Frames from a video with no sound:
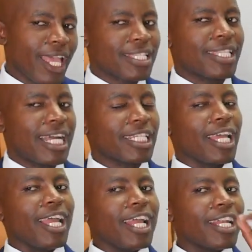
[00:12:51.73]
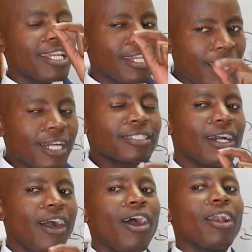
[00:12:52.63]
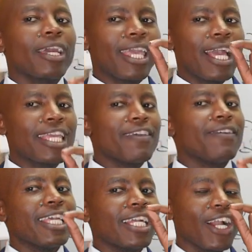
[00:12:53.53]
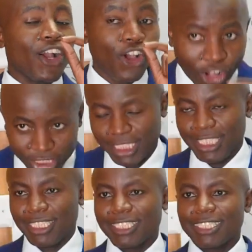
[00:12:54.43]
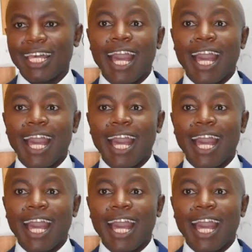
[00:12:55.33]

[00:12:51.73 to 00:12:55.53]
is that not all caregiving courses